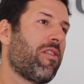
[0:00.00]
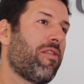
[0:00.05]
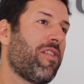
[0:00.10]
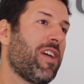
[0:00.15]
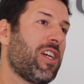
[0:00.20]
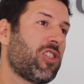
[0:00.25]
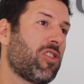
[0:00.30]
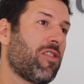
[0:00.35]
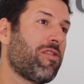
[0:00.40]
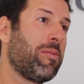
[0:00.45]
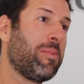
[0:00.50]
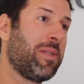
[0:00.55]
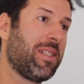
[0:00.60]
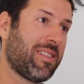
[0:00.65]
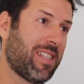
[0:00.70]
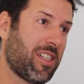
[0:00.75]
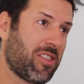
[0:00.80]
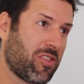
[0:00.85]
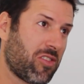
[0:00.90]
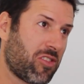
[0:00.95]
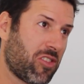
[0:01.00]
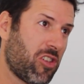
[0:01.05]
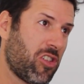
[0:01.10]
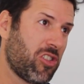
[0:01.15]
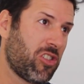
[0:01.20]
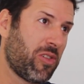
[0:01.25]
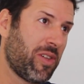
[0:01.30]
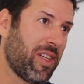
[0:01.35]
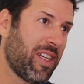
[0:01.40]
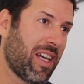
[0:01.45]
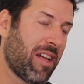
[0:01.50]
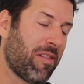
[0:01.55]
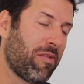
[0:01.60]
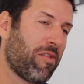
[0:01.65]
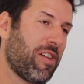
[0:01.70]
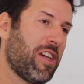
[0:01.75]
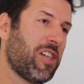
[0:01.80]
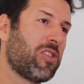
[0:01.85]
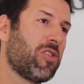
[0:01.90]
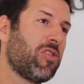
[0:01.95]
facial feminization surgery and
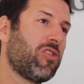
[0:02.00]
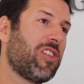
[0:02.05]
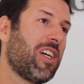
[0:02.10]
facial